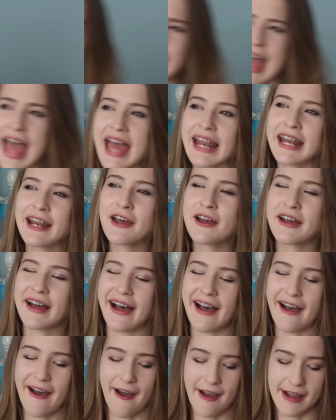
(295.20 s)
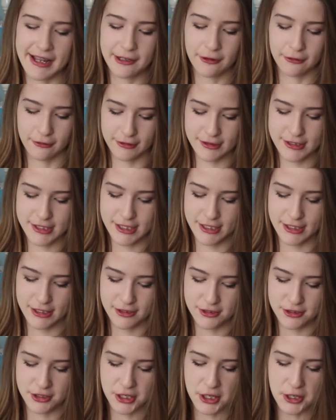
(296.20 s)
then I got
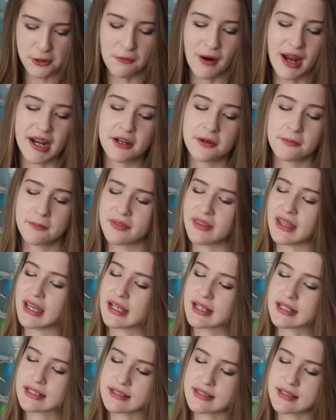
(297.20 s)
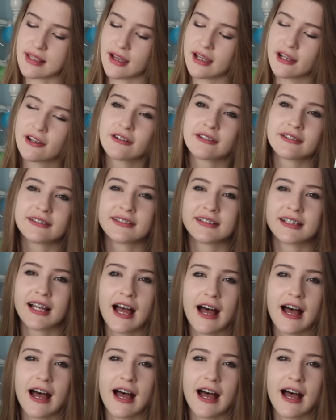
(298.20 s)
two random things. I got